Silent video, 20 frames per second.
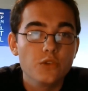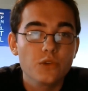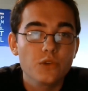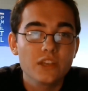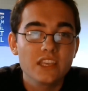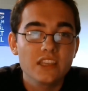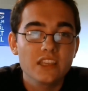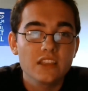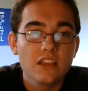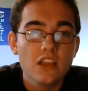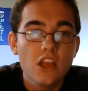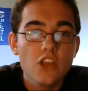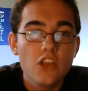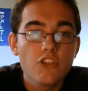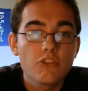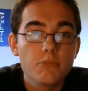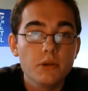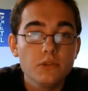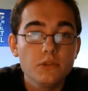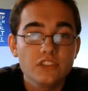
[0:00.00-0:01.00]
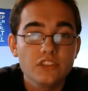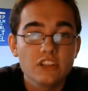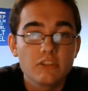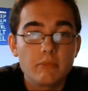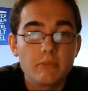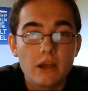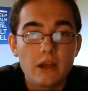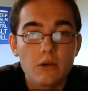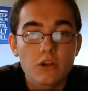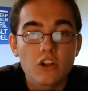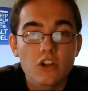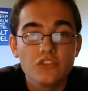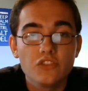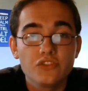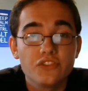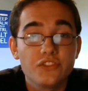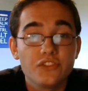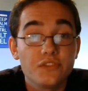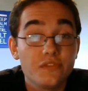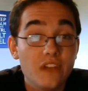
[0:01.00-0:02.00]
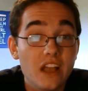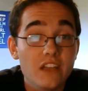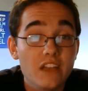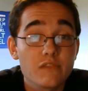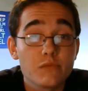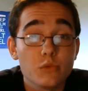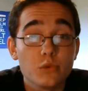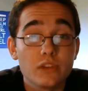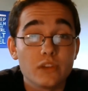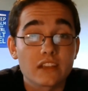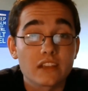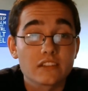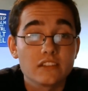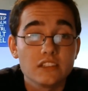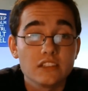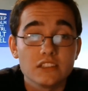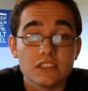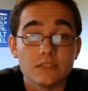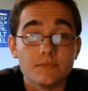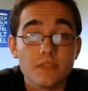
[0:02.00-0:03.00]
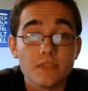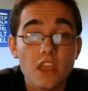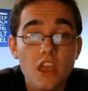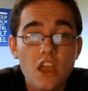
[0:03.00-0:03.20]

Your opponent's hero power costs 5 more next turn.